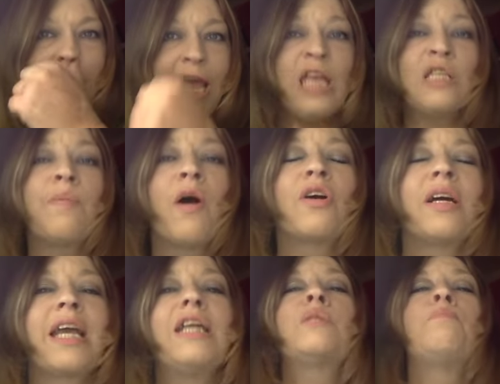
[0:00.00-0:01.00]
He spoke
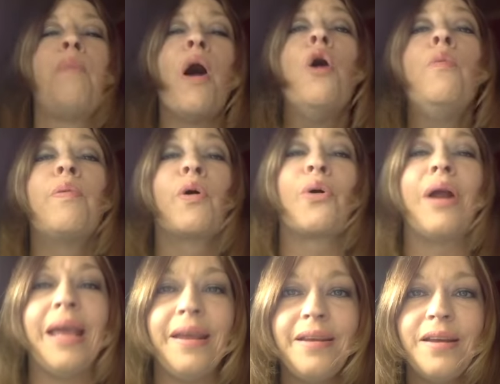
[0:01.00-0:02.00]
against
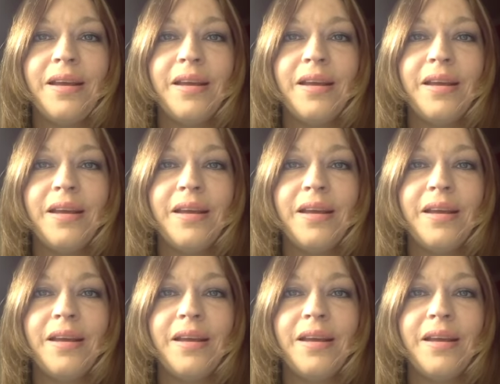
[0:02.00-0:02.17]
popery.